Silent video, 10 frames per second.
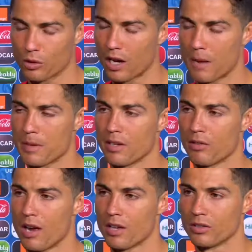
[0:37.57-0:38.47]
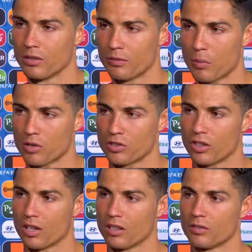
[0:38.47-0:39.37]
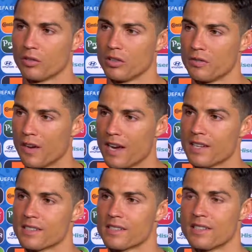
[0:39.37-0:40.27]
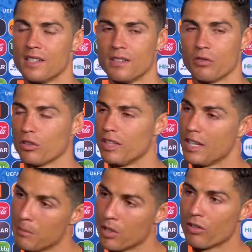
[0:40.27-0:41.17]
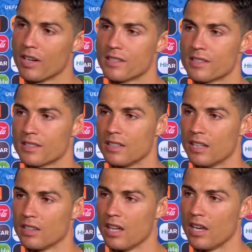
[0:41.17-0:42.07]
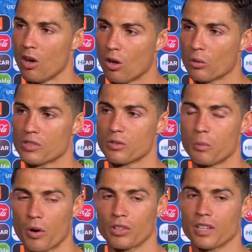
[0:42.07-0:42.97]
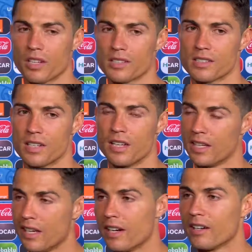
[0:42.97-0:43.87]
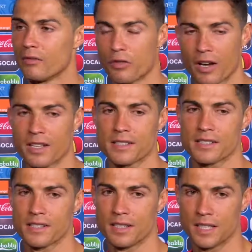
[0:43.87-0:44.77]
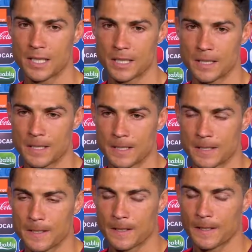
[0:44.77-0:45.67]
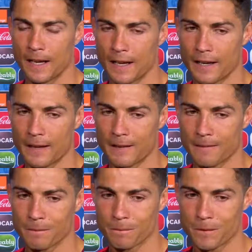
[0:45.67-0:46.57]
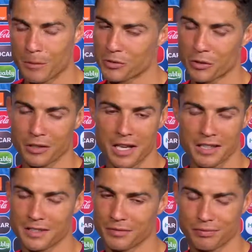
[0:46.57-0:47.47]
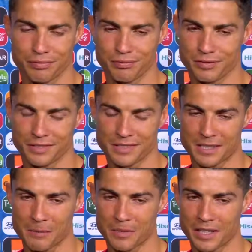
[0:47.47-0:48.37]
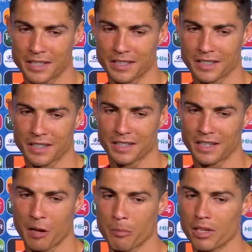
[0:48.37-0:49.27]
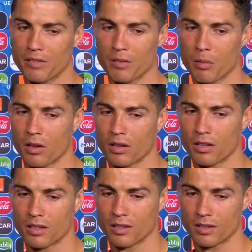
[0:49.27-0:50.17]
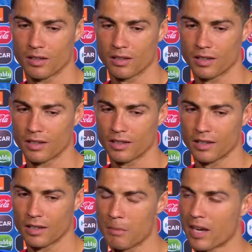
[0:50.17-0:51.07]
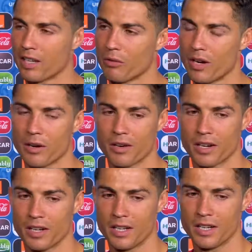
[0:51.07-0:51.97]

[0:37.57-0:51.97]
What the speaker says: coming around of Portugal, for the fans, for the immigrants that they always support us here in France. I'm so glad. Something unbelievable in my career.